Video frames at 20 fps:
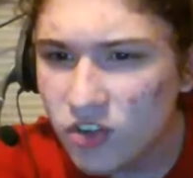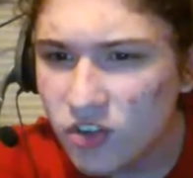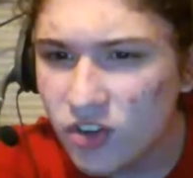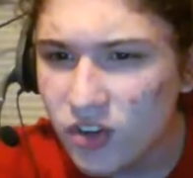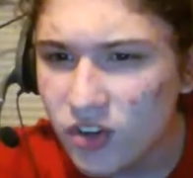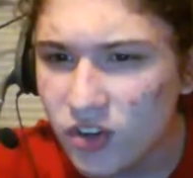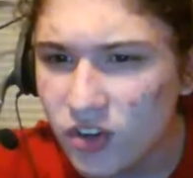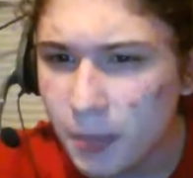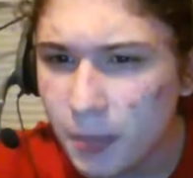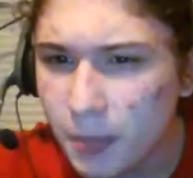
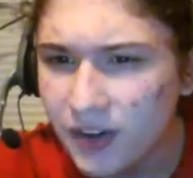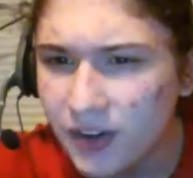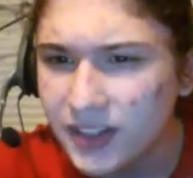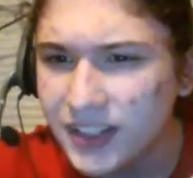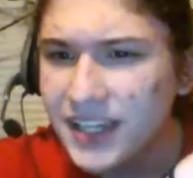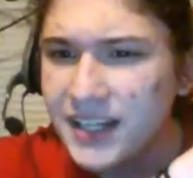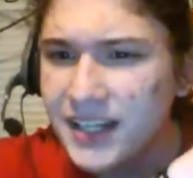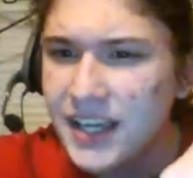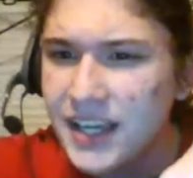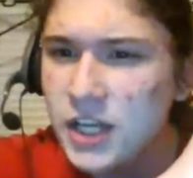which is
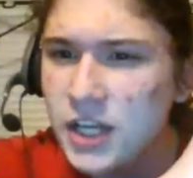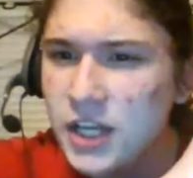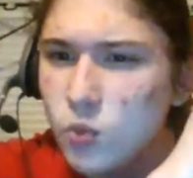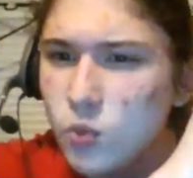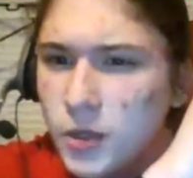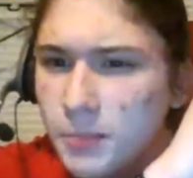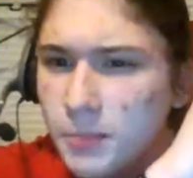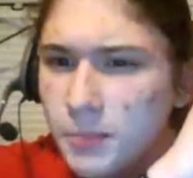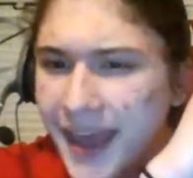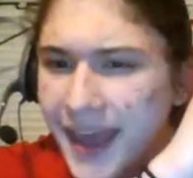apparently
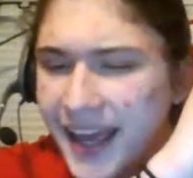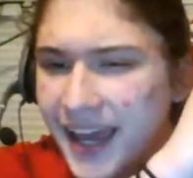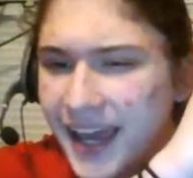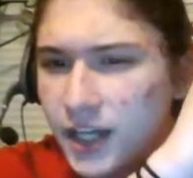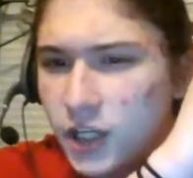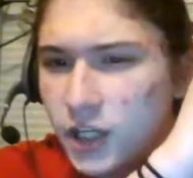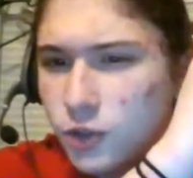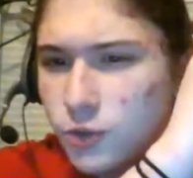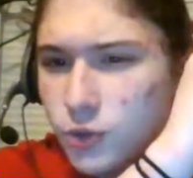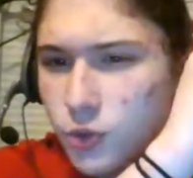in Inwood,
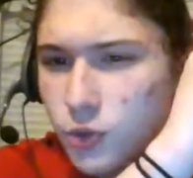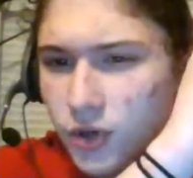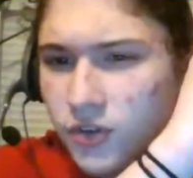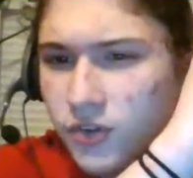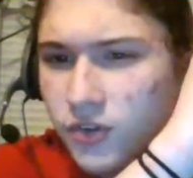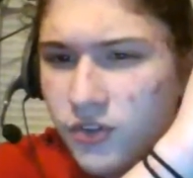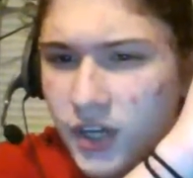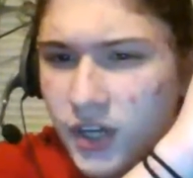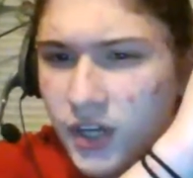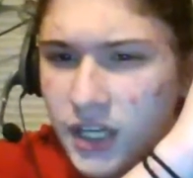Manhattan,
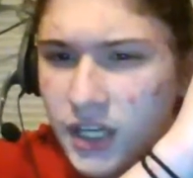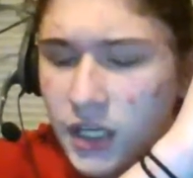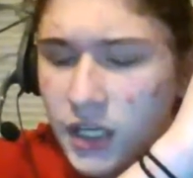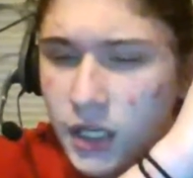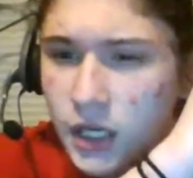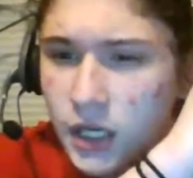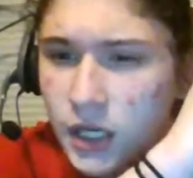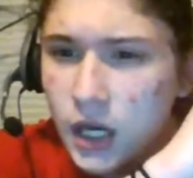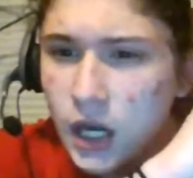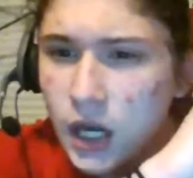New York
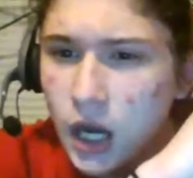City,